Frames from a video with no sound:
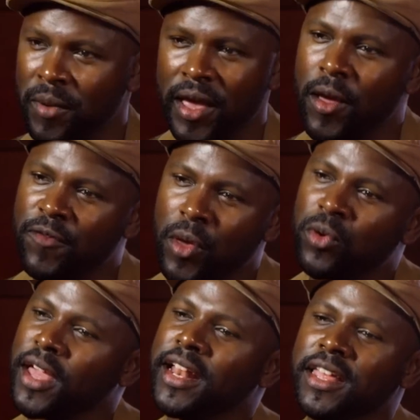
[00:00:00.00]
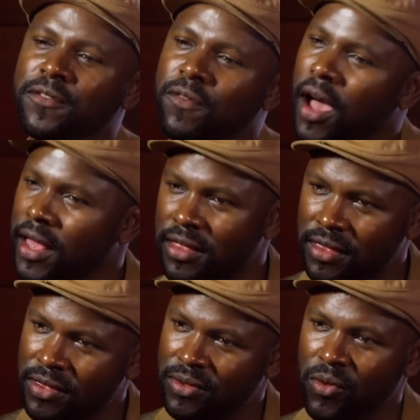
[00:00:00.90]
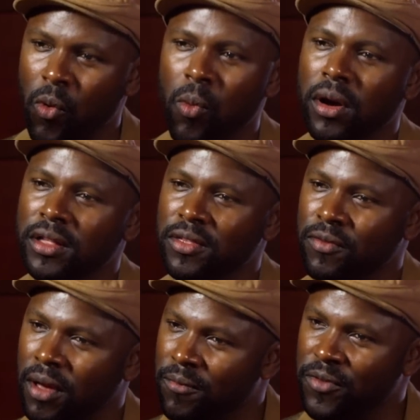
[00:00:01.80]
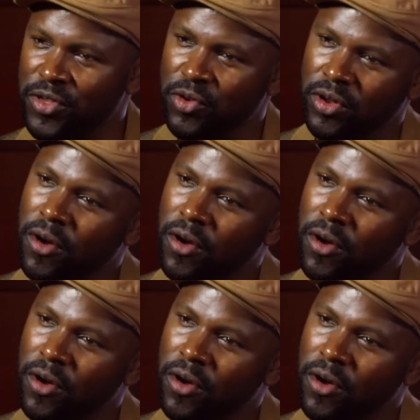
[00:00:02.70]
But if there was any advice or words of comfort you could